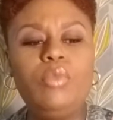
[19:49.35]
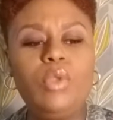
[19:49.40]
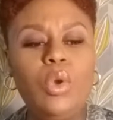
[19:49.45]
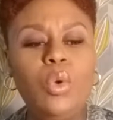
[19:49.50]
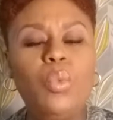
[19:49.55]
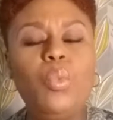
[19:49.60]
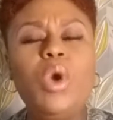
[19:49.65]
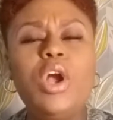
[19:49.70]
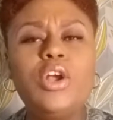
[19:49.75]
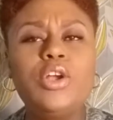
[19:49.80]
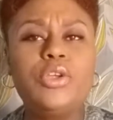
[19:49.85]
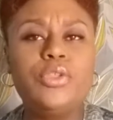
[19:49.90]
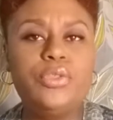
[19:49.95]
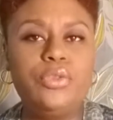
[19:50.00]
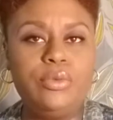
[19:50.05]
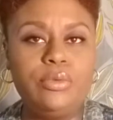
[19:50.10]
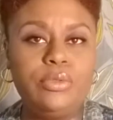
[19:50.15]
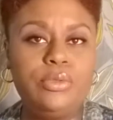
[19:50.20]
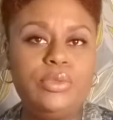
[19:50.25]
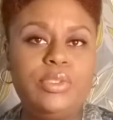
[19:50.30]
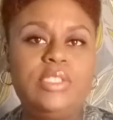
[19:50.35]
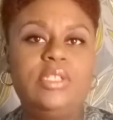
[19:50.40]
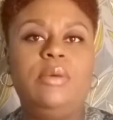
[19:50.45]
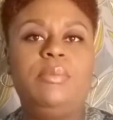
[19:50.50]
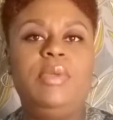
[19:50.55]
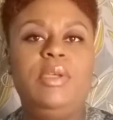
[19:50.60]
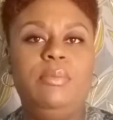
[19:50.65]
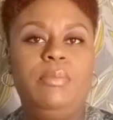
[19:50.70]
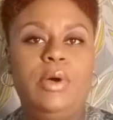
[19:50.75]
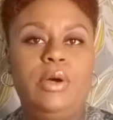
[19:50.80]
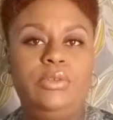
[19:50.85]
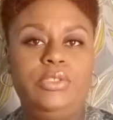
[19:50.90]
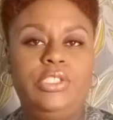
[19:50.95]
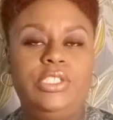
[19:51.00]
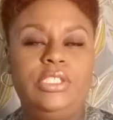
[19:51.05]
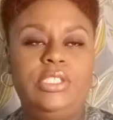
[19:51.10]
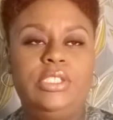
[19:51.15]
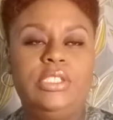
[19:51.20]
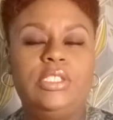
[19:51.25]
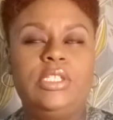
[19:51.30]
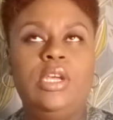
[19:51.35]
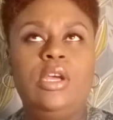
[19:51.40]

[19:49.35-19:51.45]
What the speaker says: work through some emotions,